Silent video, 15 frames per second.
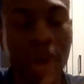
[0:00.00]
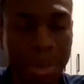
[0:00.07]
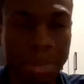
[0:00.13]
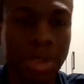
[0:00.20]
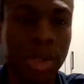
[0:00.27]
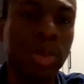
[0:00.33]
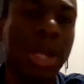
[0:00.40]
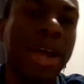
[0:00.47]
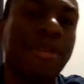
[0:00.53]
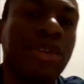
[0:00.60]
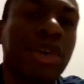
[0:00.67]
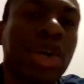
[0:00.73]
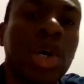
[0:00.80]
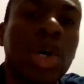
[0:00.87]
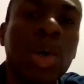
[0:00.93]
from South
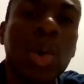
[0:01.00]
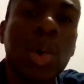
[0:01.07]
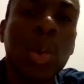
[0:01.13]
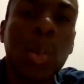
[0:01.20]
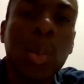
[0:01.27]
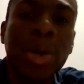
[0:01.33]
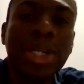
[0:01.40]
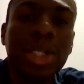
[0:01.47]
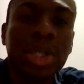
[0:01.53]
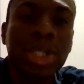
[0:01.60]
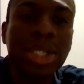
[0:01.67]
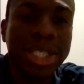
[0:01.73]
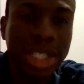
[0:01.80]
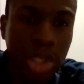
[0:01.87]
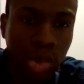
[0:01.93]
Africa went
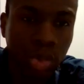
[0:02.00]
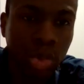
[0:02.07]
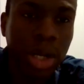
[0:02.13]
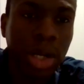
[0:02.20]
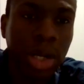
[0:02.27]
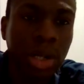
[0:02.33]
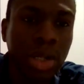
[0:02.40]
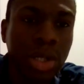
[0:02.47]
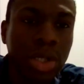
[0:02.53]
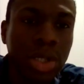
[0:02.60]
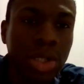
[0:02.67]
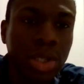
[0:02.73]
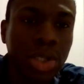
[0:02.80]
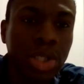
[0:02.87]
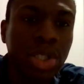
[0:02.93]
to Israel
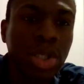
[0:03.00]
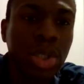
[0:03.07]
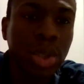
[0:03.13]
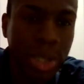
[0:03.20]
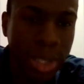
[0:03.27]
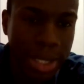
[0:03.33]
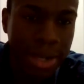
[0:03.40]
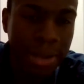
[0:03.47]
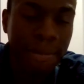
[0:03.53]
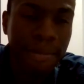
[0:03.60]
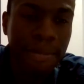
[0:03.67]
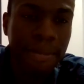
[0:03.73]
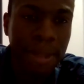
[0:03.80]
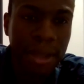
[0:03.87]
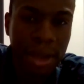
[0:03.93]
to study
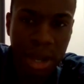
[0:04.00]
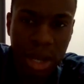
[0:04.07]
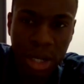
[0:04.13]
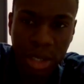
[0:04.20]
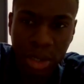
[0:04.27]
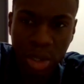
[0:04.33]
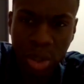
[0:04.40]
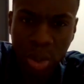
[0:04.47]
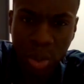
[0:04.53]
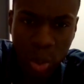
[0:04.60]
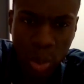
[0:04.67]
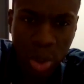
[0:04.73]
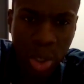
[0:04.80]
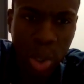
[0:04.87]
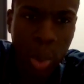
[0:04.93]
the
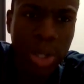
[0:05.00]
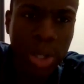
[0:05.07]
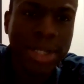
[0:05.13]
social